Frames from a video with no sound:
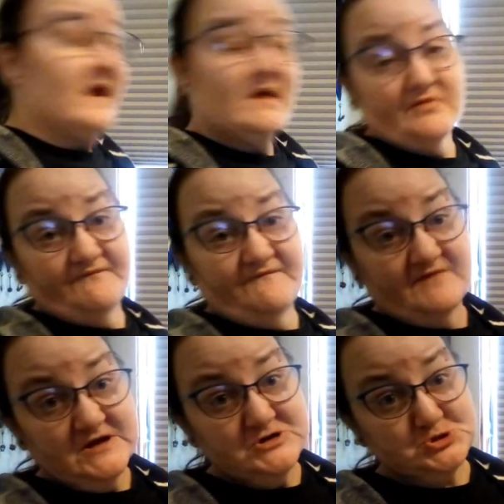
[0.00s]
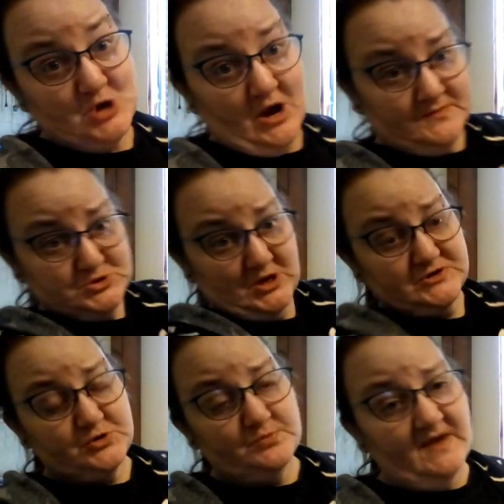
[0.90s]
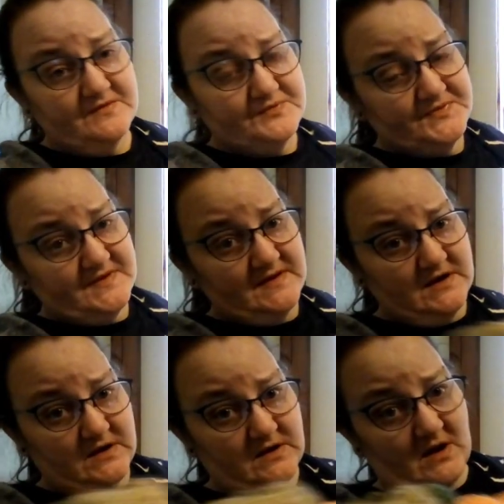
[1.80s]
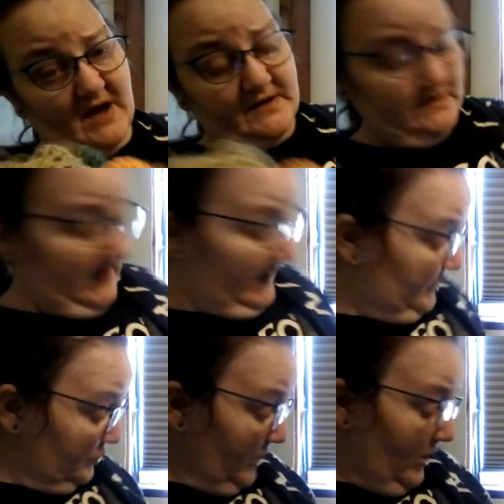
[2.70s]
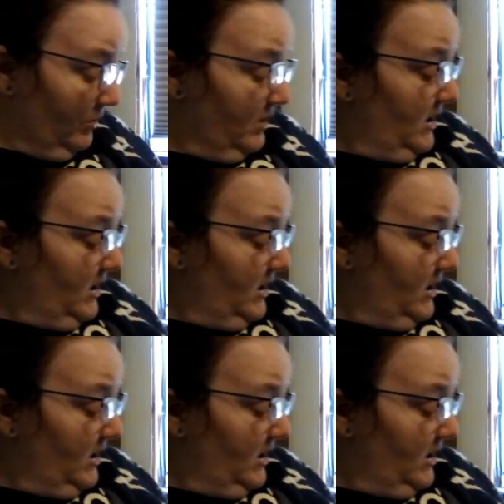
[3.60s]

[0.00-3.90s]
have a finished object. You may have seen it. I don't know.